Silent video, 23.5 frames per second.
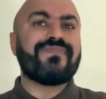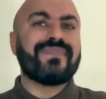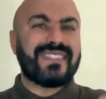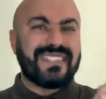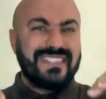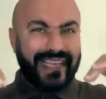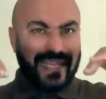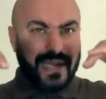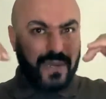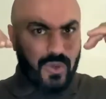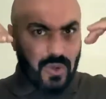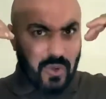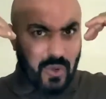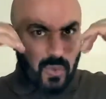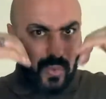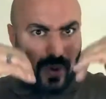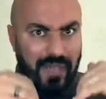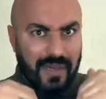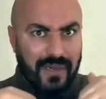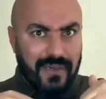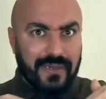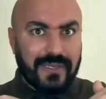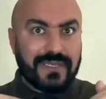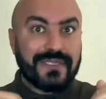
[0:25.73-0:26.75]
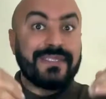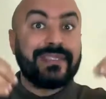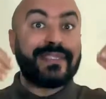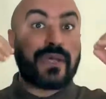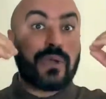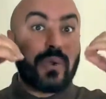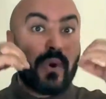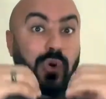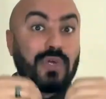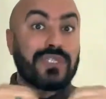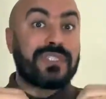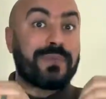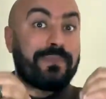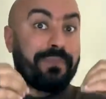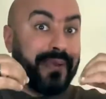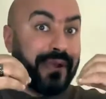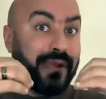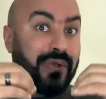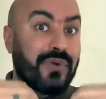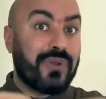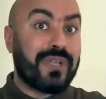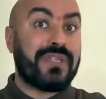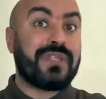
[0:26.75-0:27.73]
the lower the cost
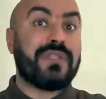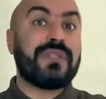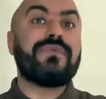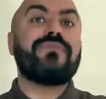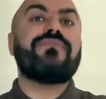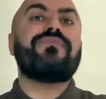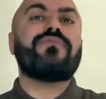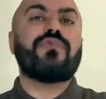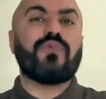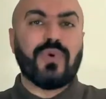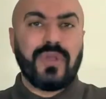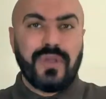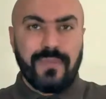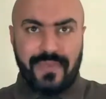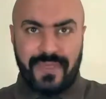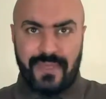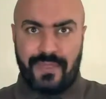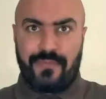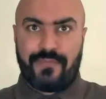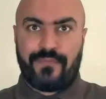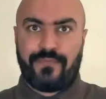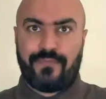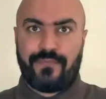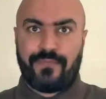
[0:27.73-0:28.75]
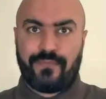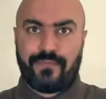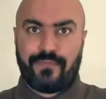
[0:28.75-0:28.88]
per unit will be.